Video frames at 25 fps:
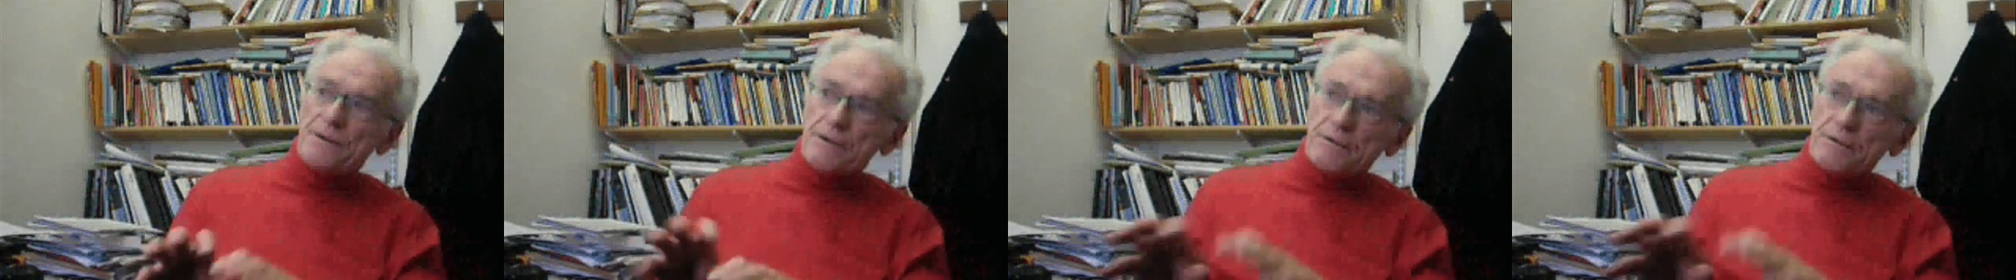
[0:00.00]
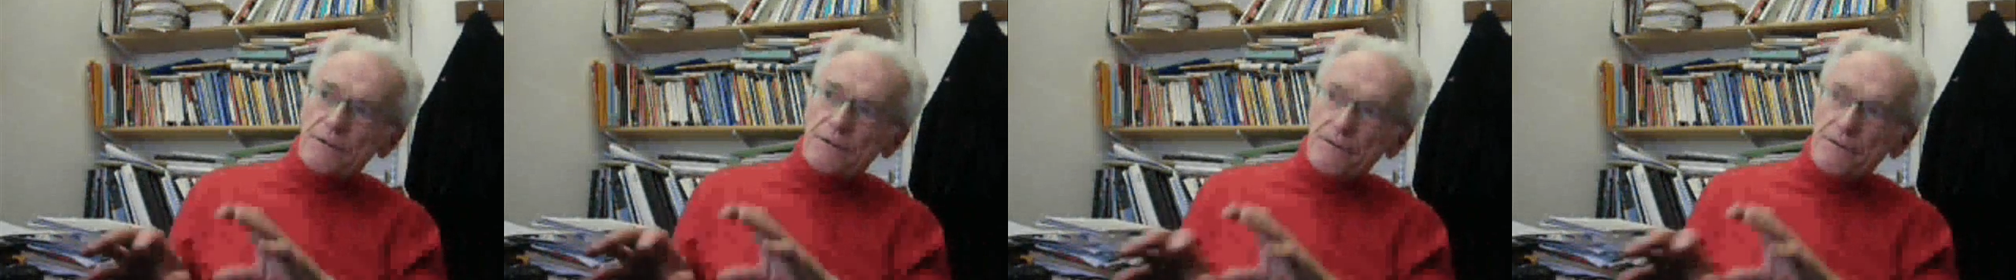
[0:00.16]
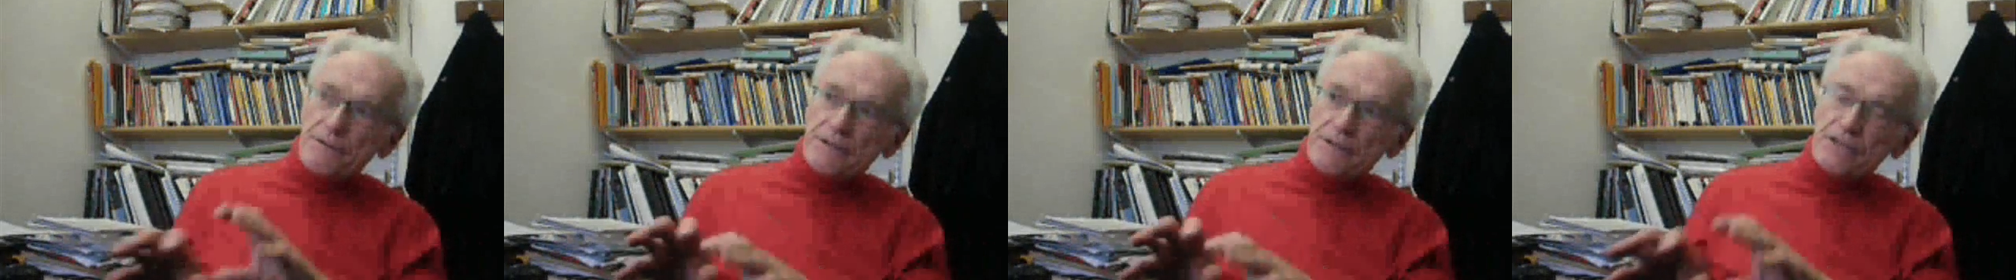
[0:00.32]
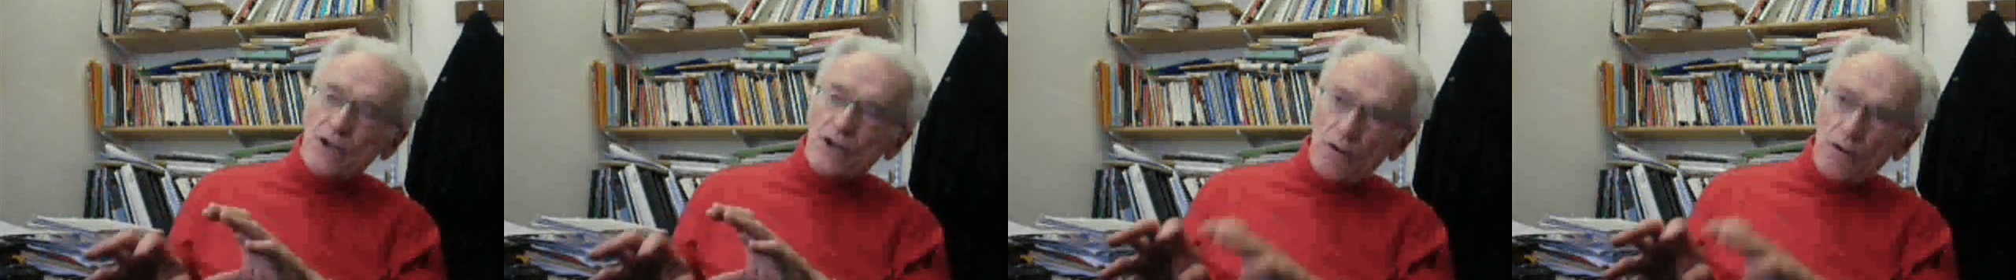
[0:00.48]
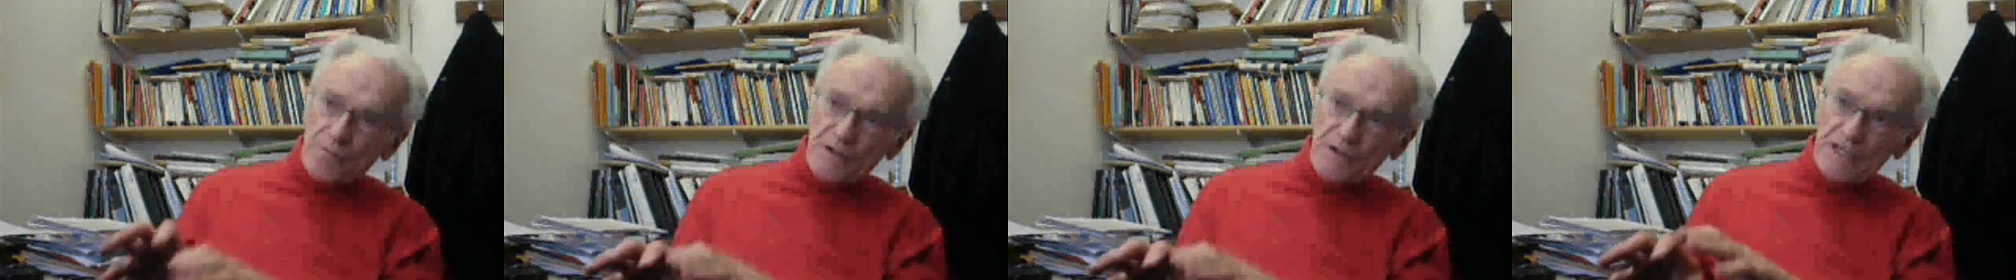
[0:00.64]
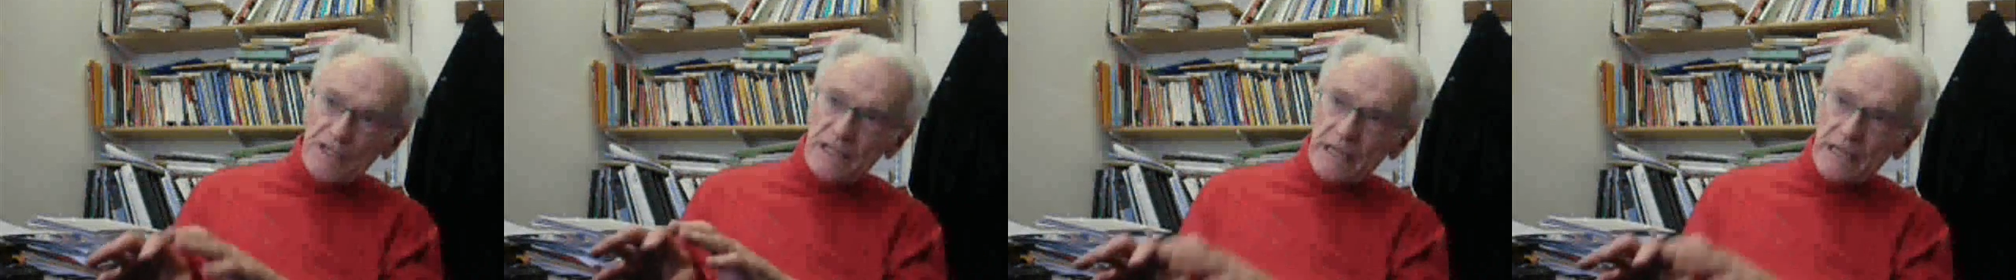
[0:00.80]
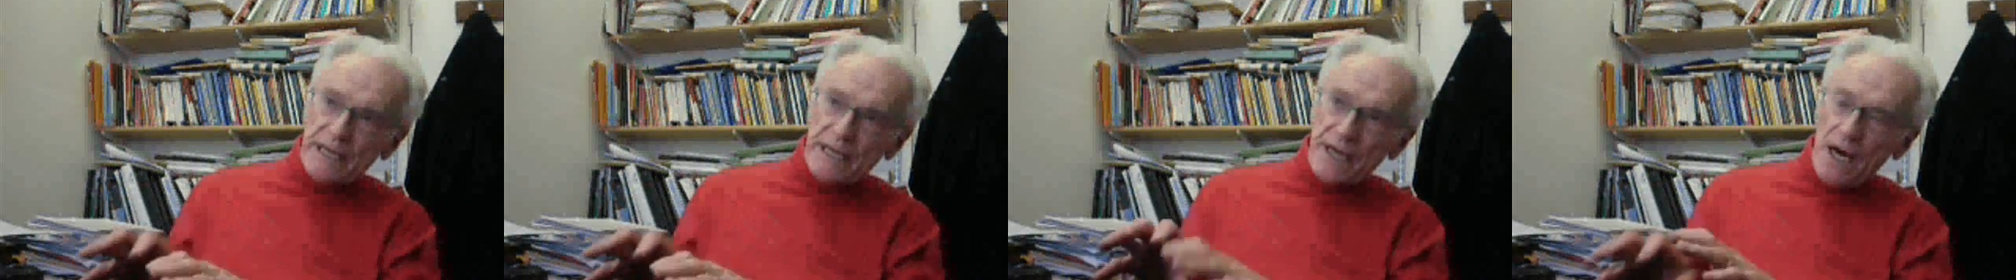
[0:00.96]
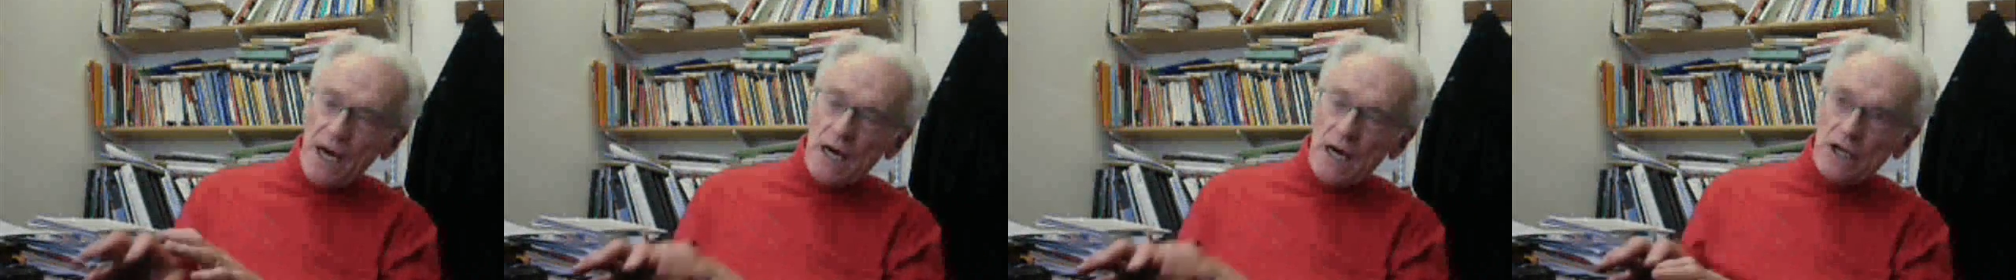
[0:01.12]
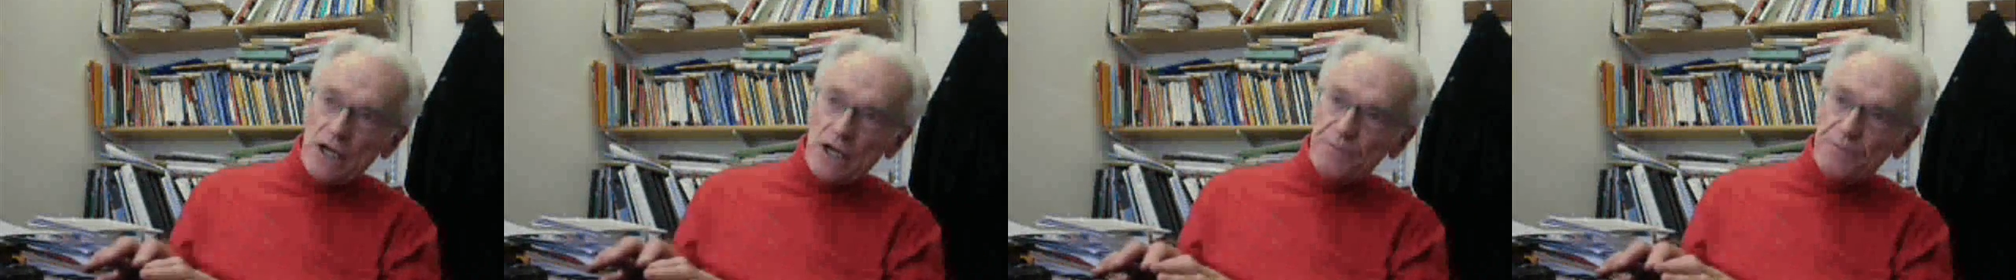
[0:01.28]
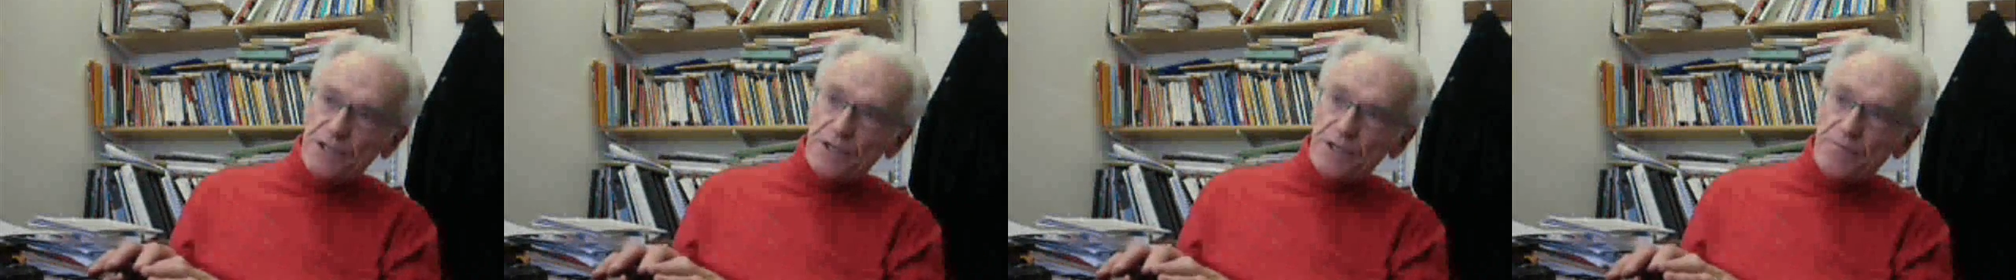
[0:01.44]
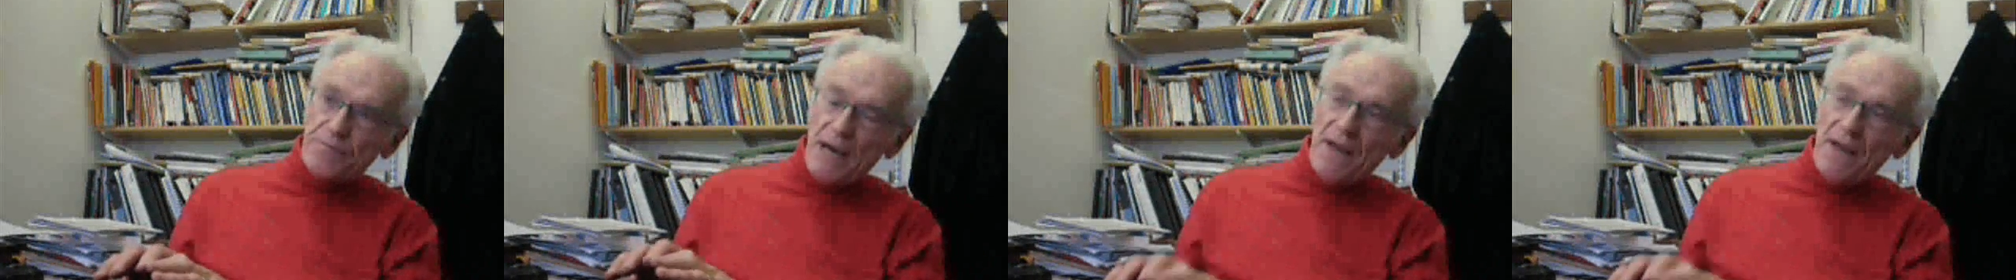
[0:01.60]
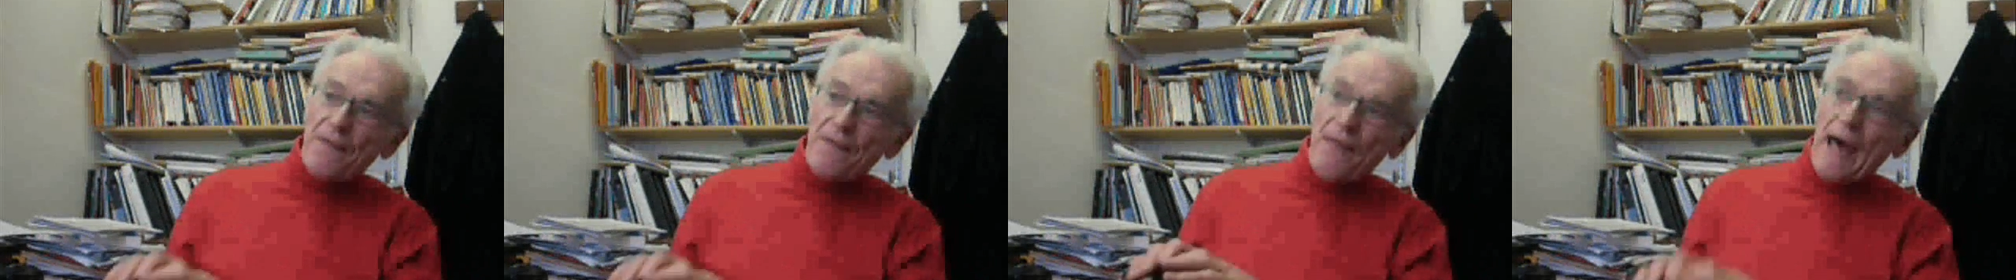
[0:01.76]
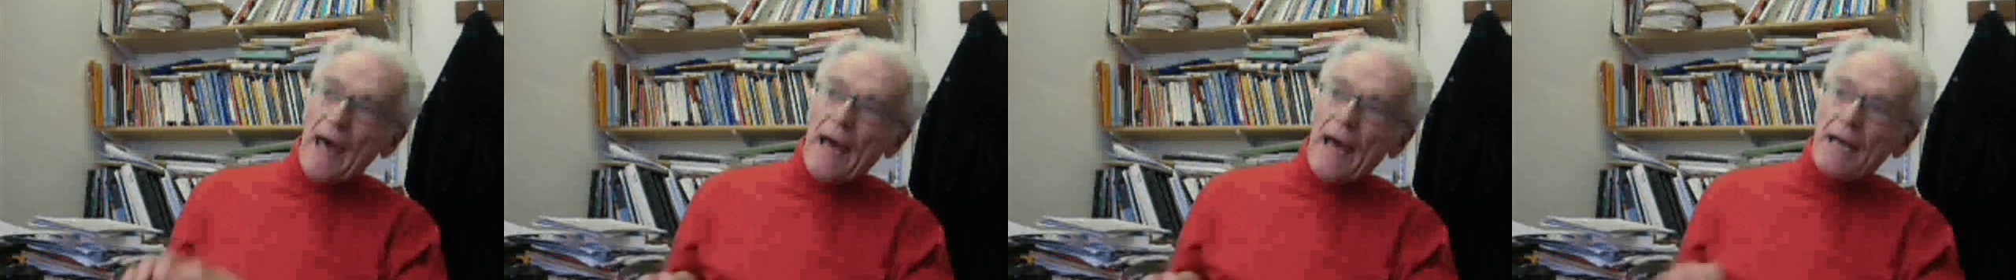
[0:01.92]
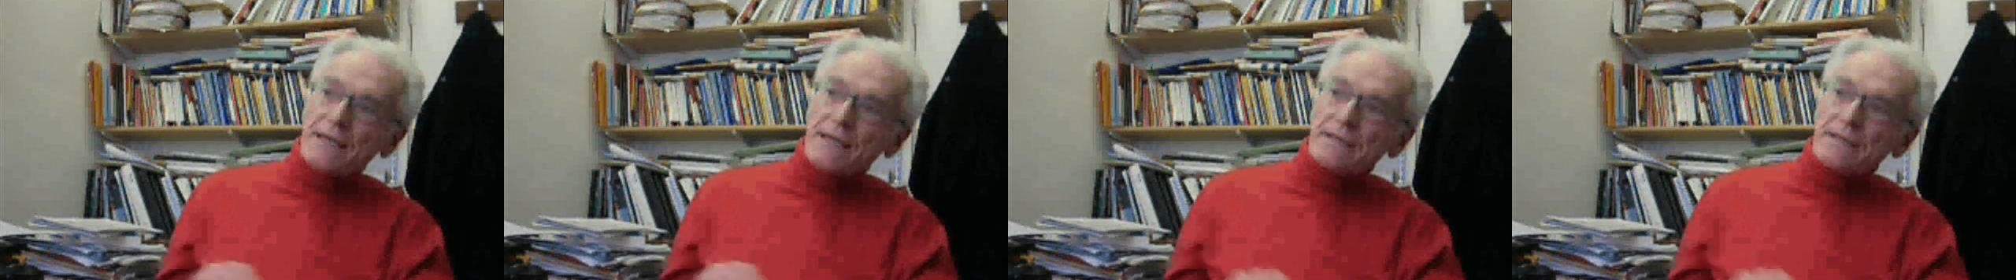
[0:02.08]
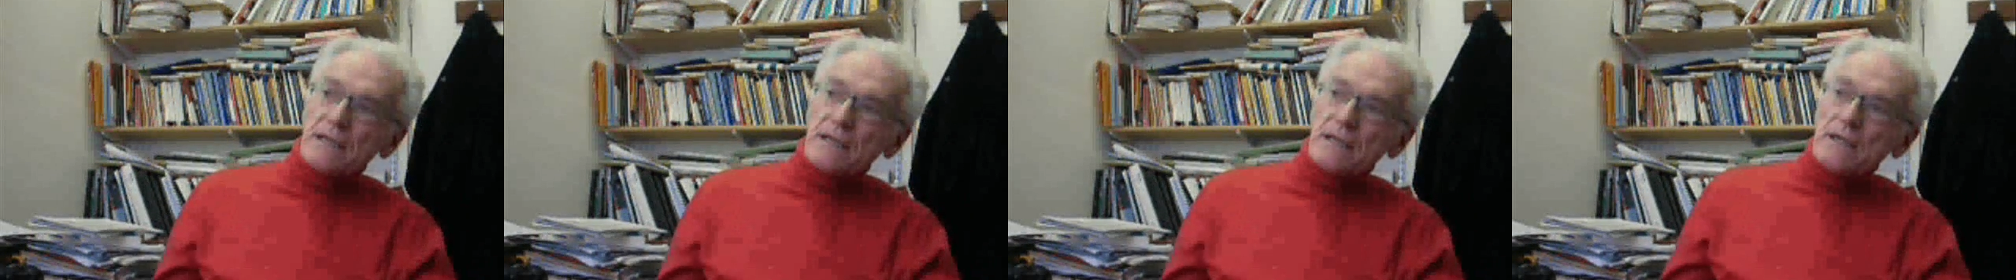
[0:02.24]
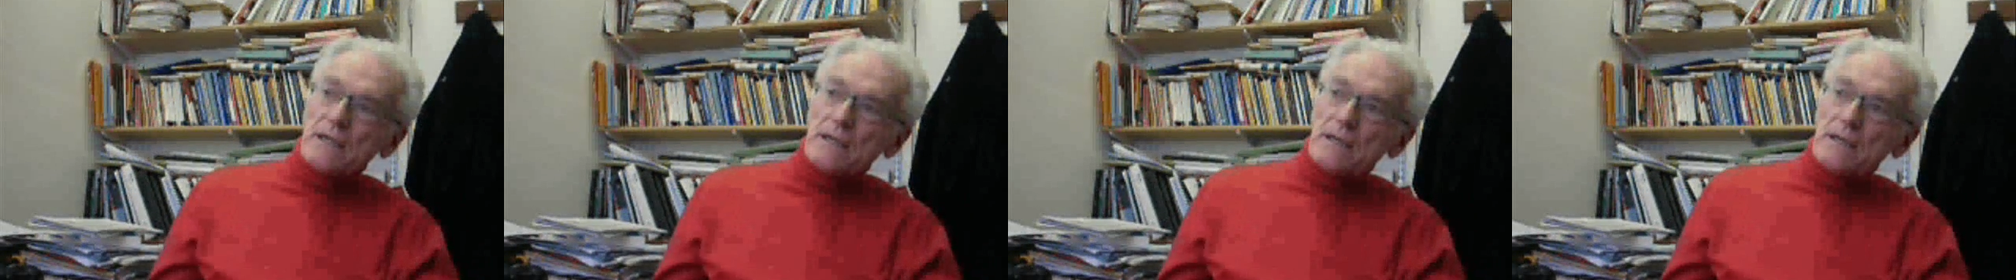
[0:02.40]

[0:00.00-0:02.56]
there is obviously an argument about that.